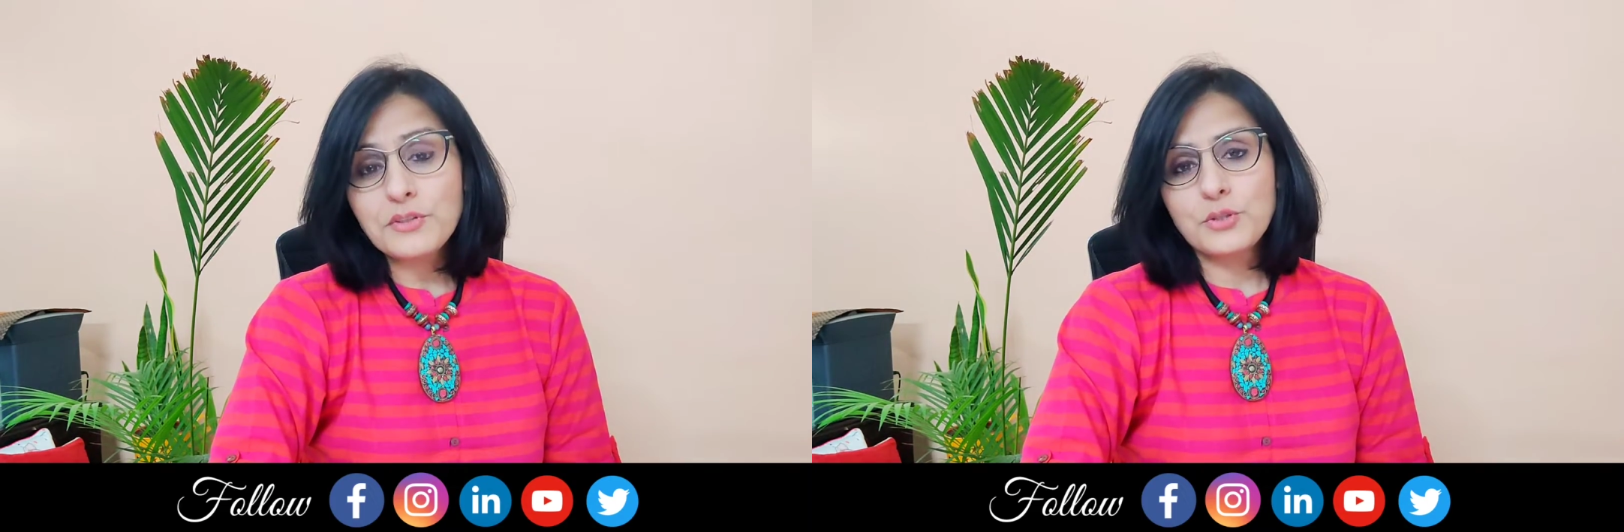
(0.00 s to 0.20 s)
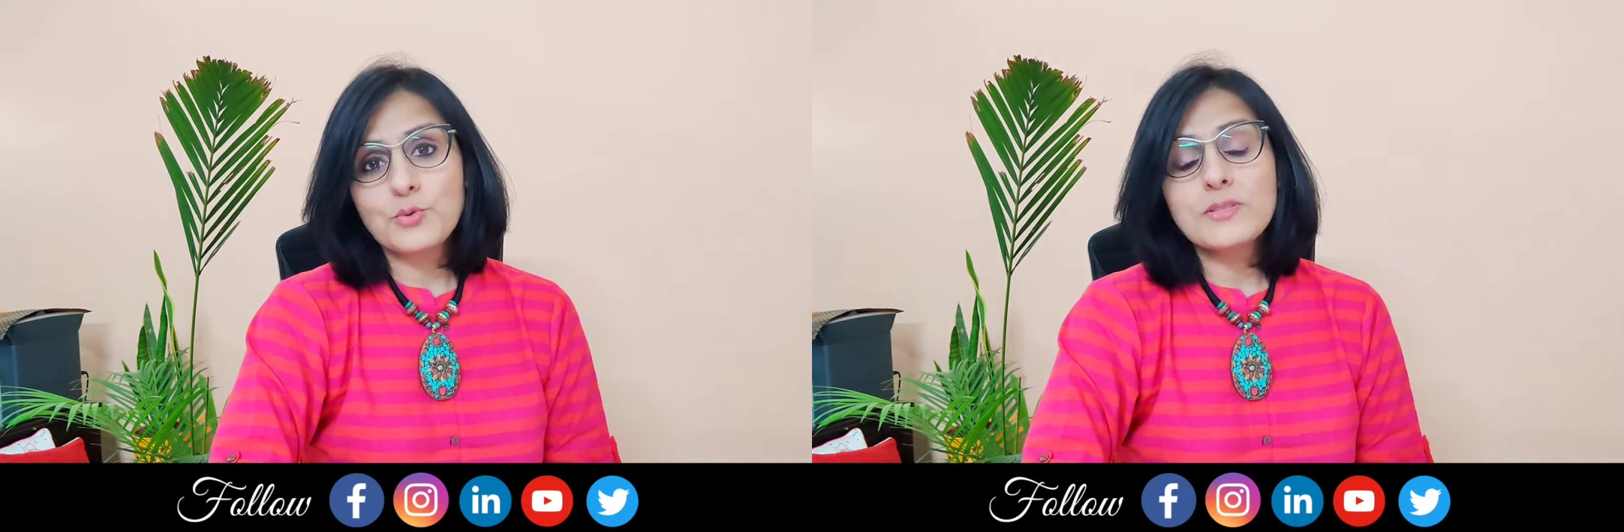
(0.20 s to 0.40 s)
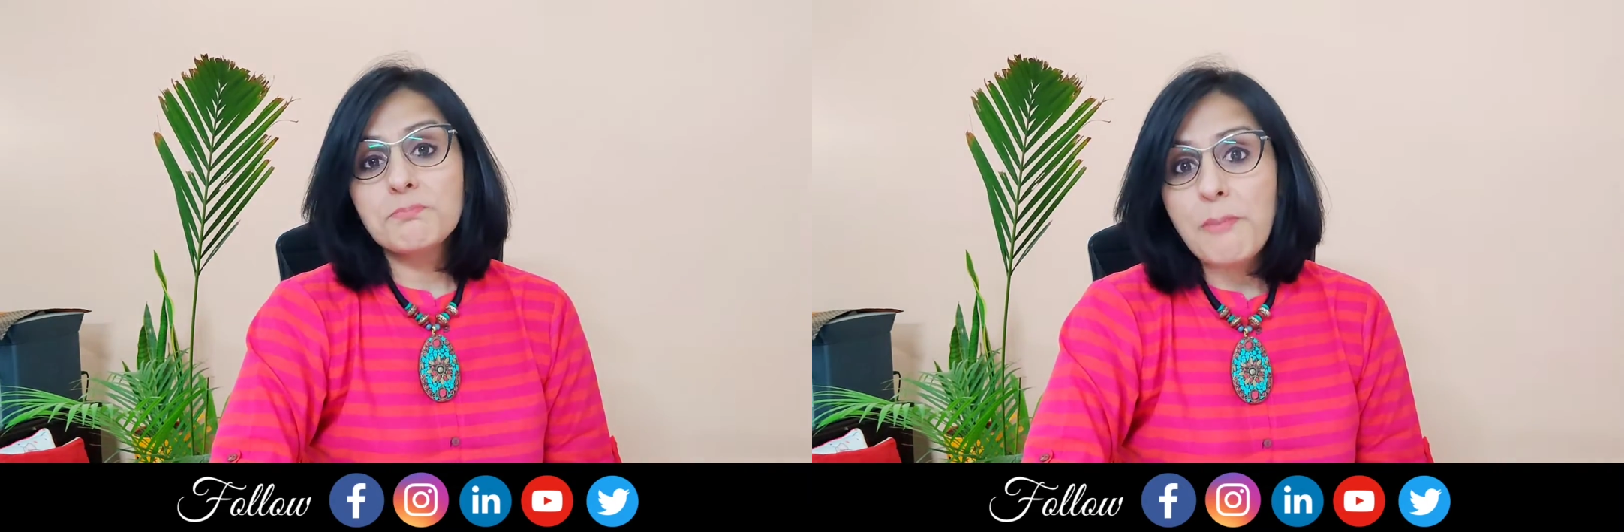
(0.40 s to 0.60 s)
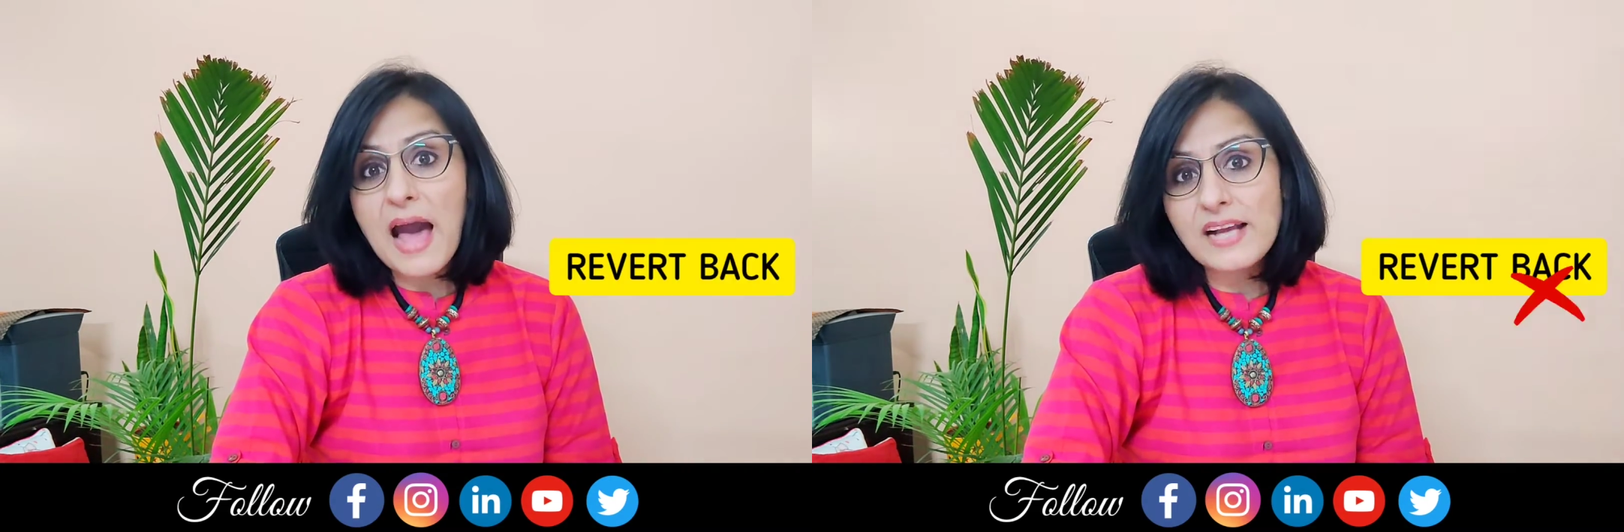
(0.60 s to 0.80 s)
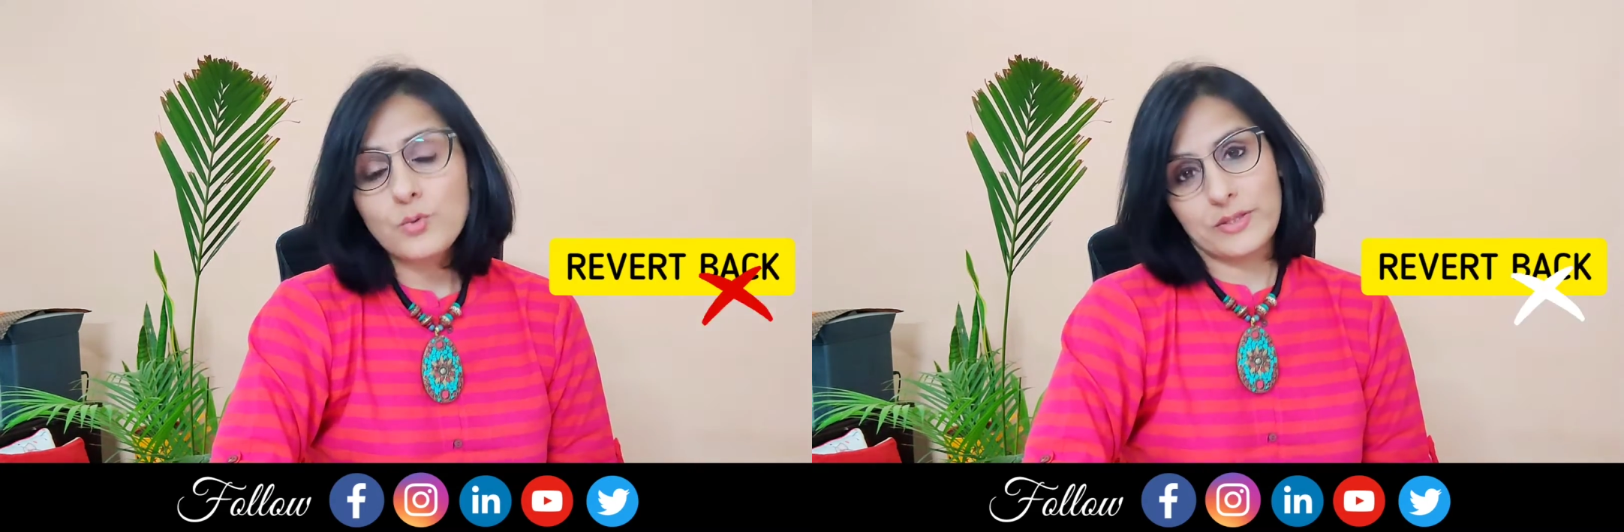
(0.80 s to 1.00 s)
use
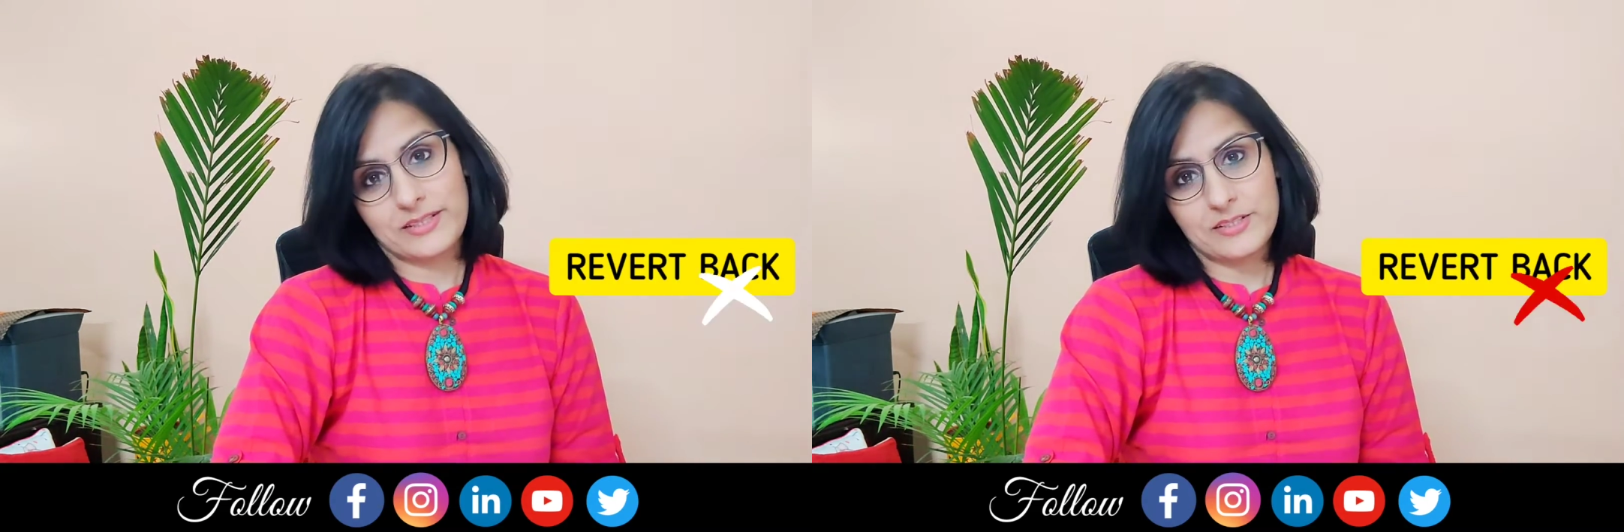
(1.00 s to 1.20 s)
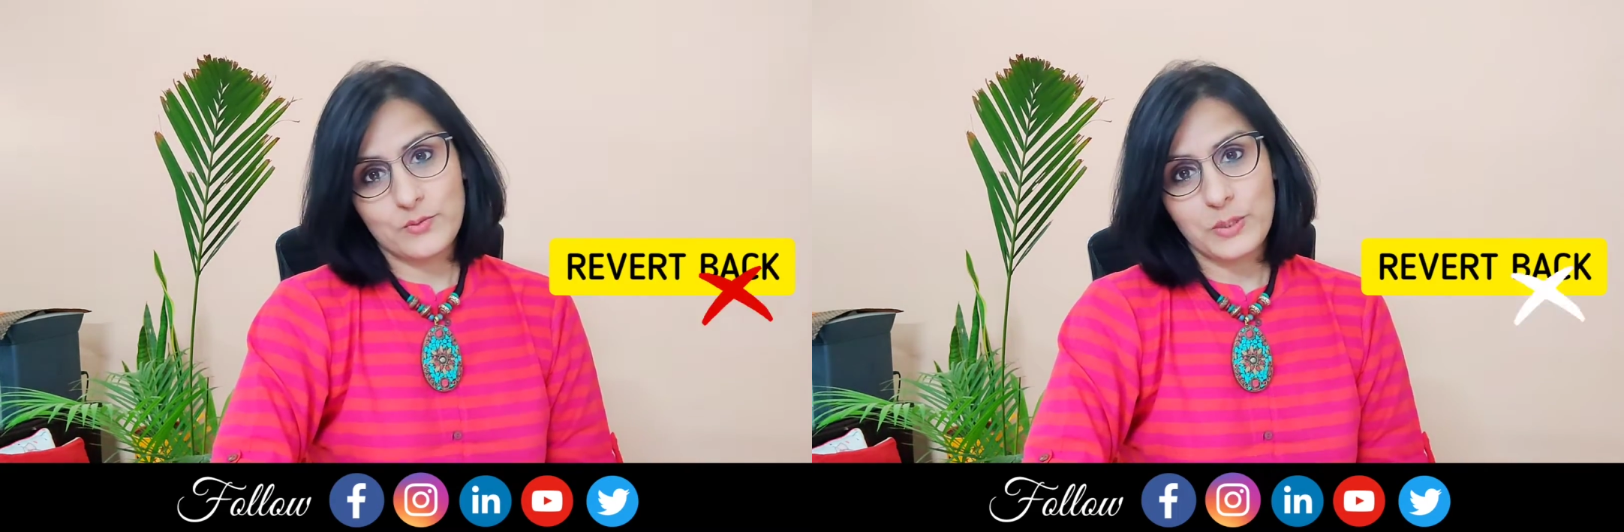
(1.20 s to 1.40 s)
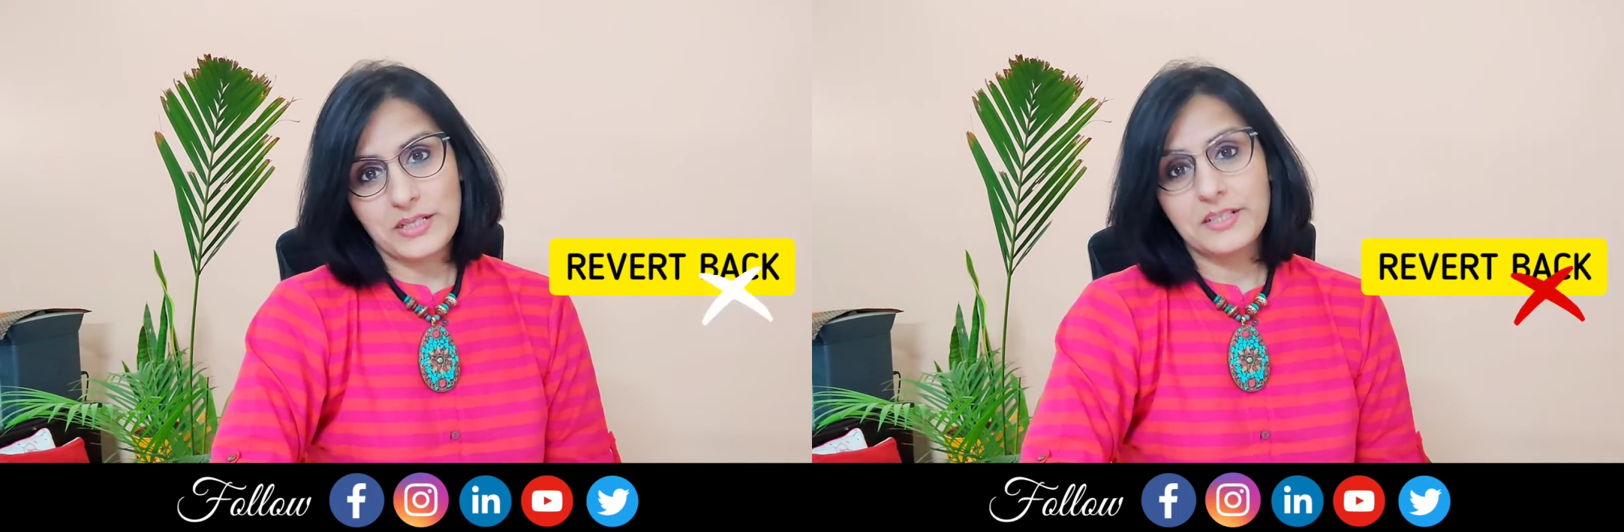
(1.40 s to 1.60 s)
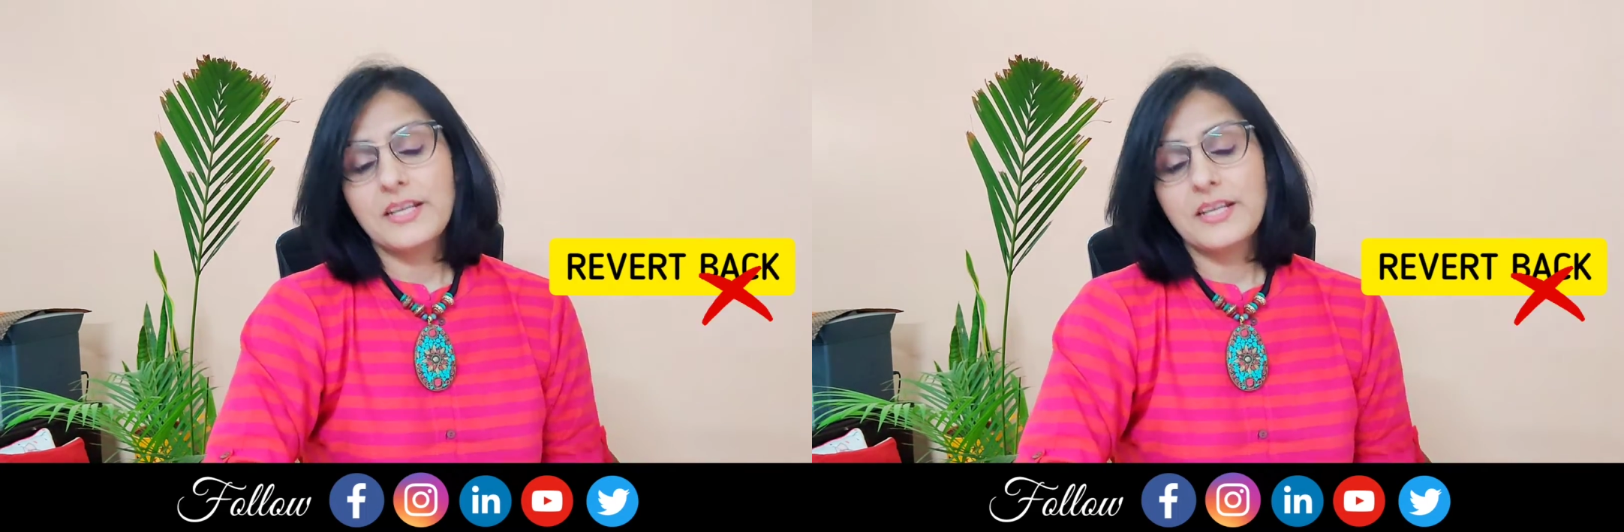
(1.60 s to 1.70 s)
back with this word.